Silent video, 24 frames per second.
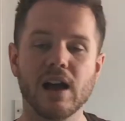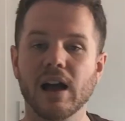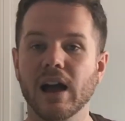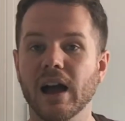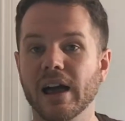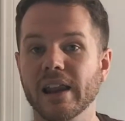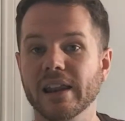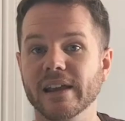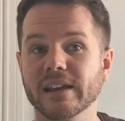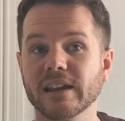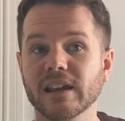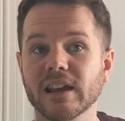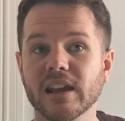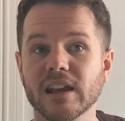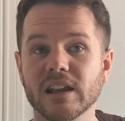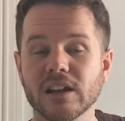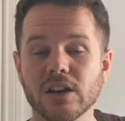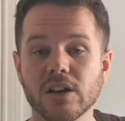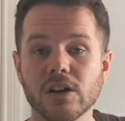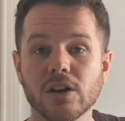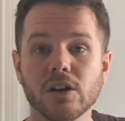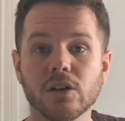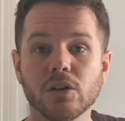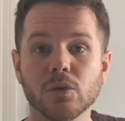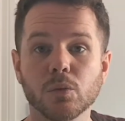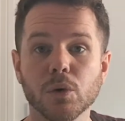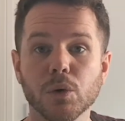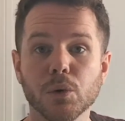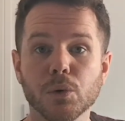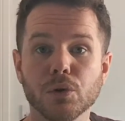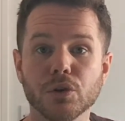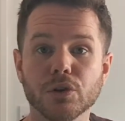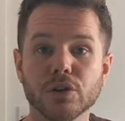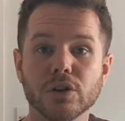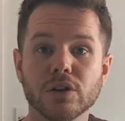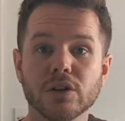And again, we
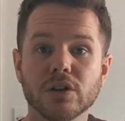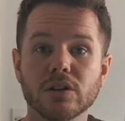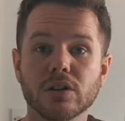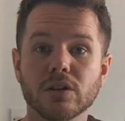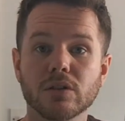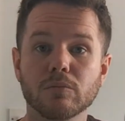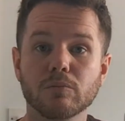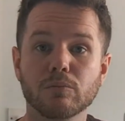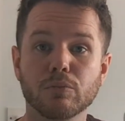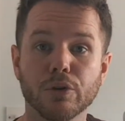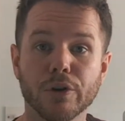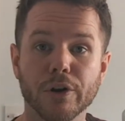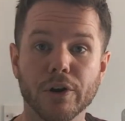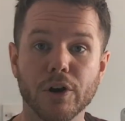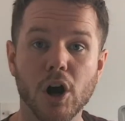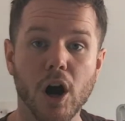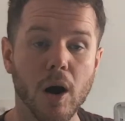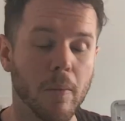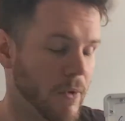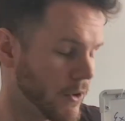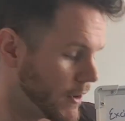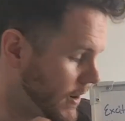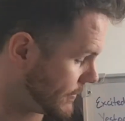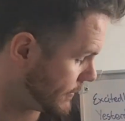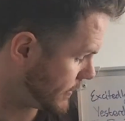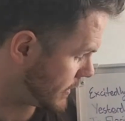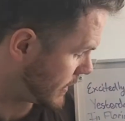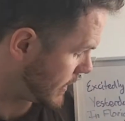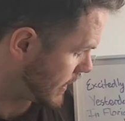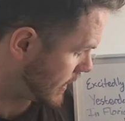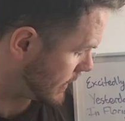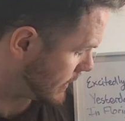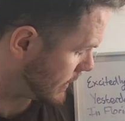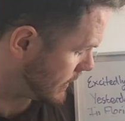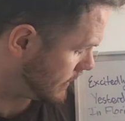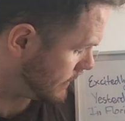would put a comma after
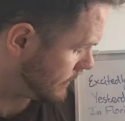that.